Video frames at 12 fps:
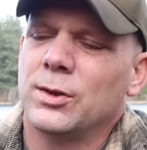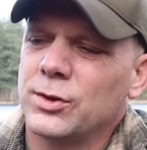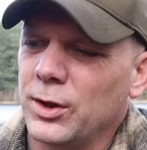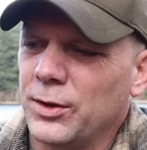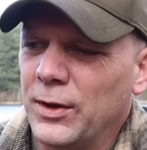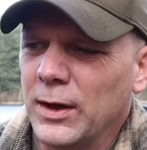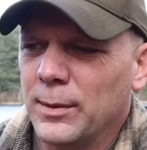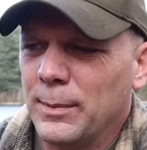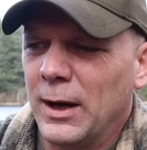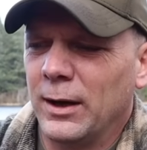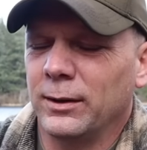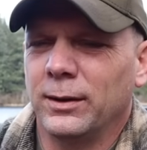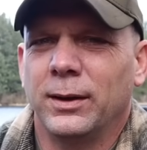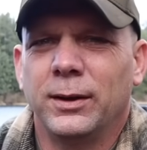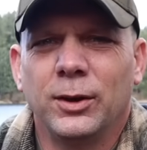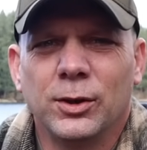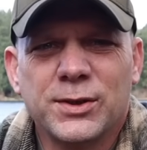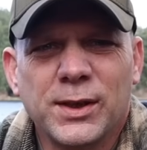So you think about,
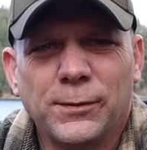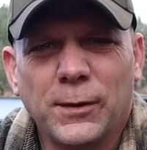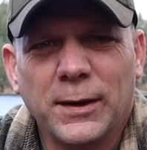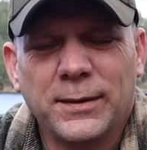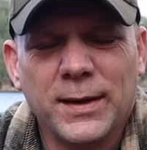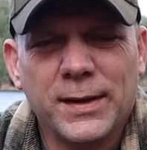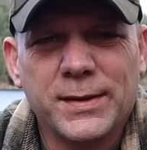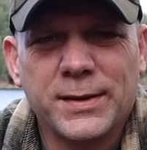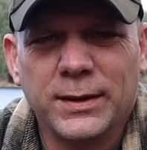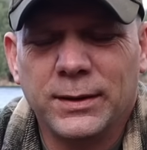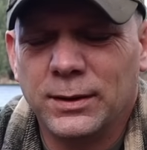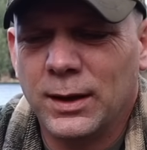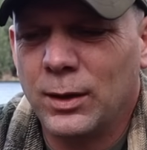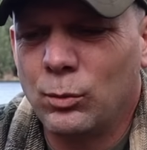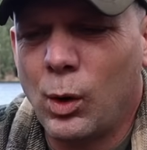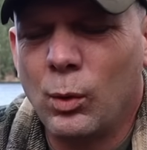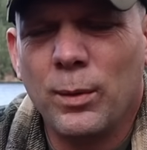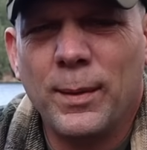you know, stuff like this and,
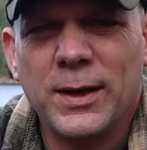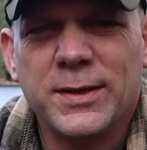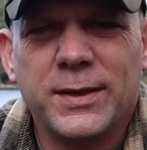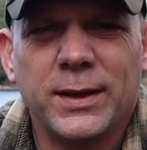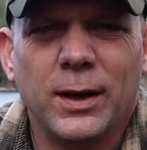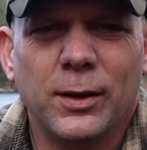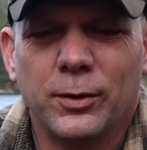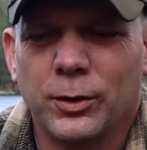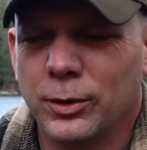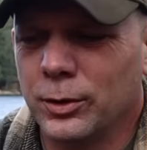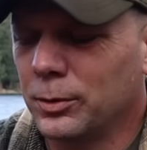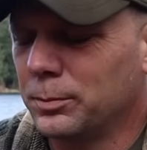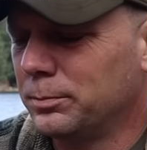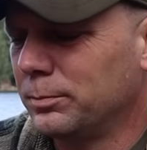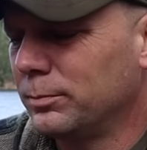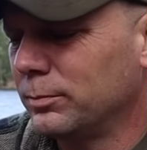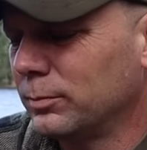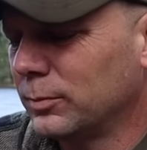and what we may see other
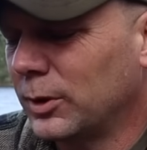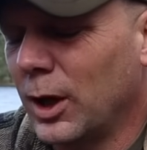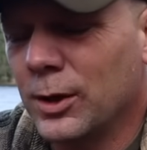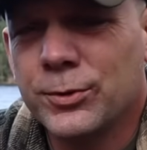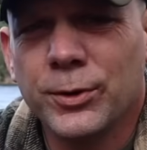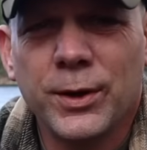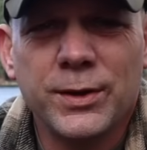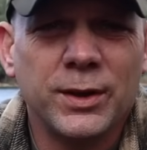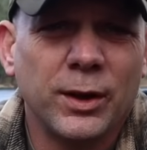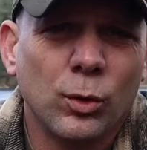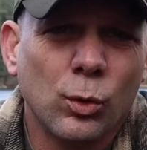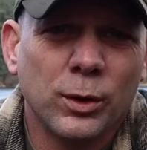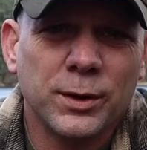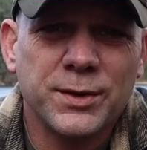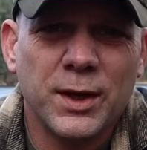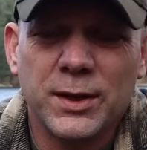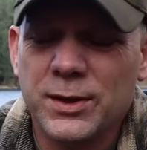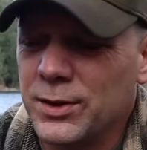countries and other
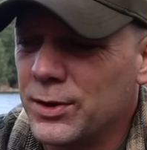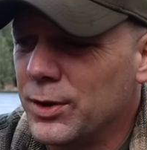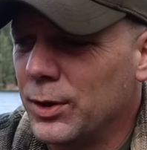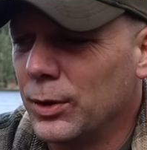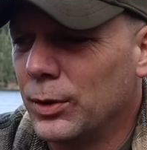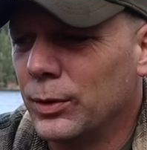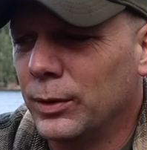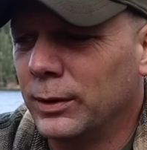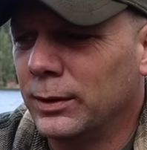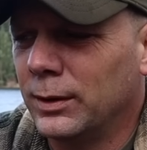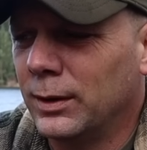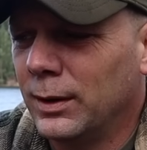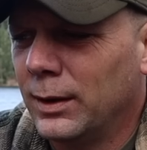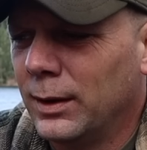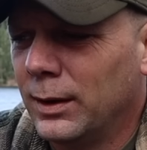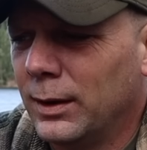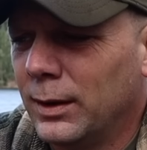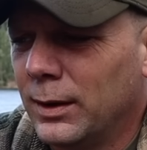organizations do and
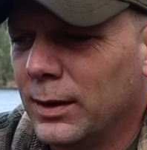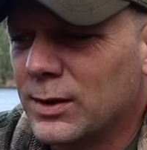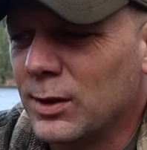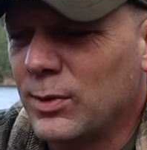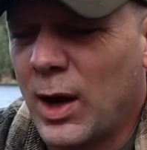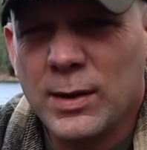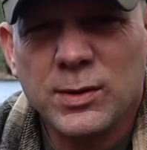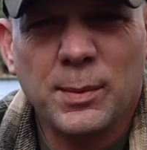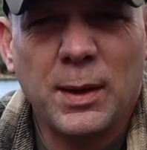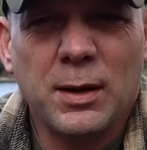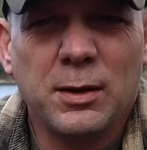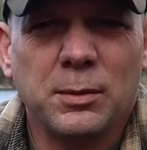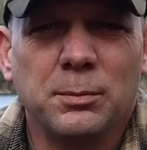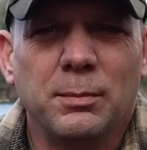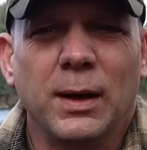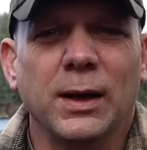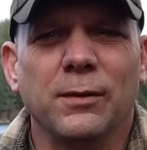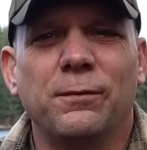sometimes it may
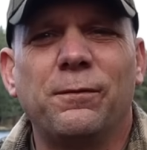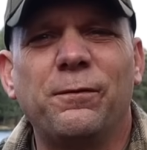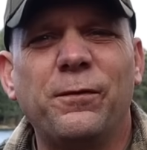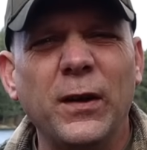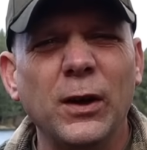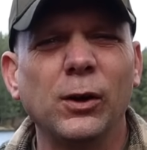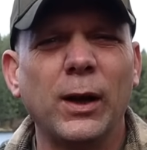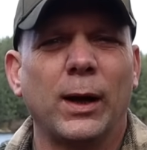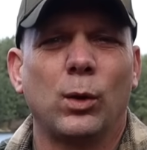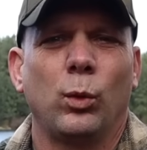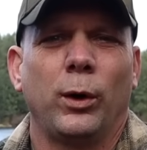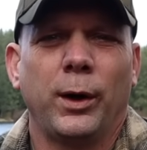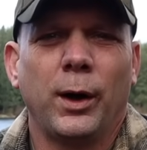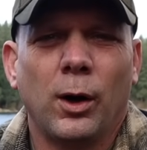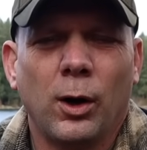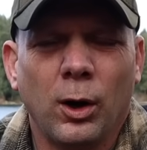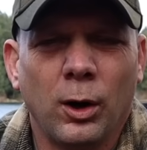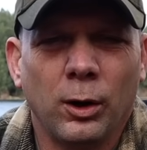make it feel like we
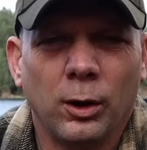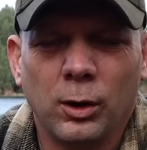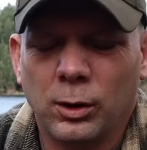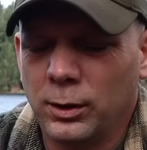are